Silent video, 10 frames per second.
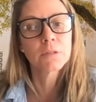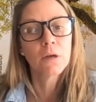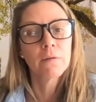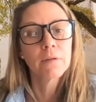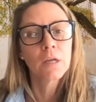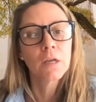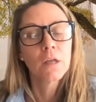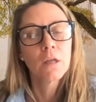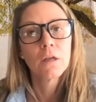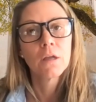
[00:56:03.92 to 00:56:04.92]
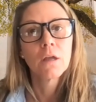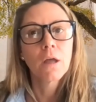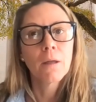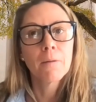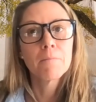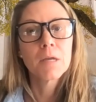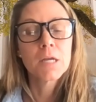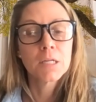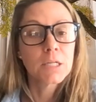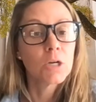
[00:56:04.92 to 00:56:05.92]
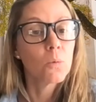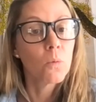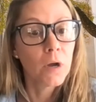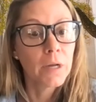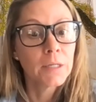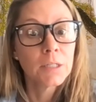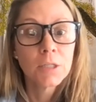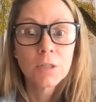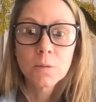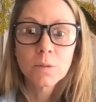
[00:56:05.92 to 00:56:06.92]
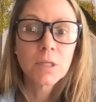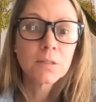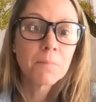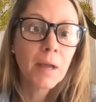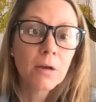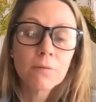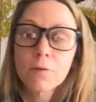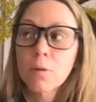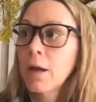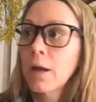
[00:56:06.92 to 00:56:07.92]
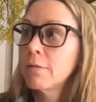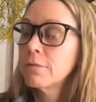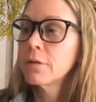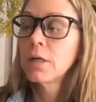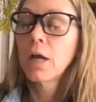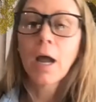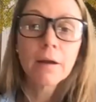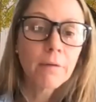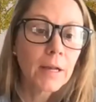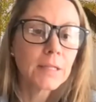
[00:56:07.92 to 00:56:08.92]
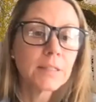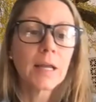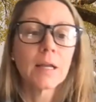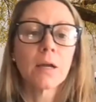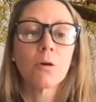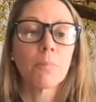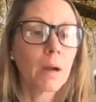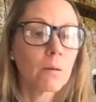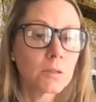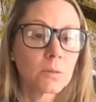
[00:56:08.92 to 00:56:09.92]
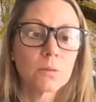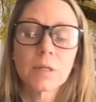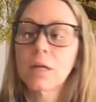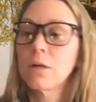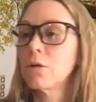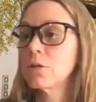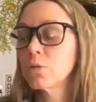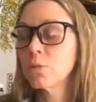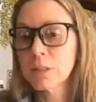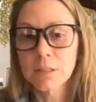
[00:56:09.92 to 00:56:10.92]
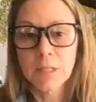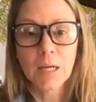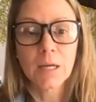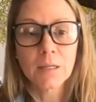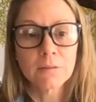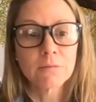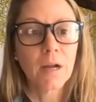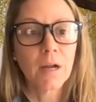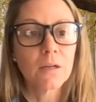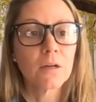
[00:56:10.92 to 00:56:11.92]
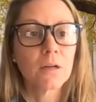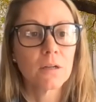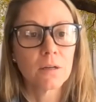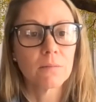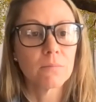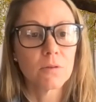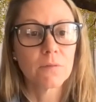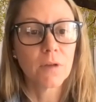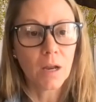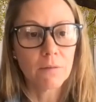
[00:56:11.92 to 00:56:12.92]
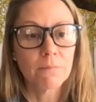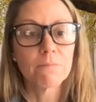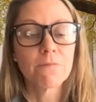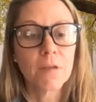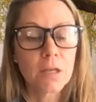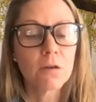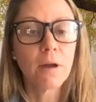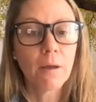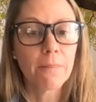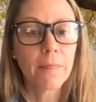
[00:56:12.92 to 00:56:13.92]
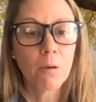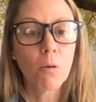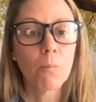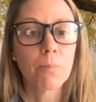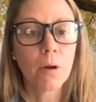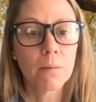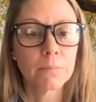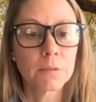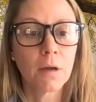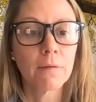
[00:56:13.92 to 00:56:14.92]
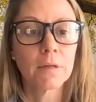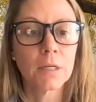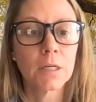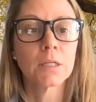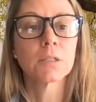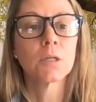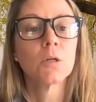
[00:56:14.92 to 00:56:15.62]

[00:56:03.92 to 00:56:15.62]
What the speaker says: solving at tier 1. So it doesn't matter if you have iReady data or PowerSchool data or Swiss data, right? You've got to figure out the whole problem solving is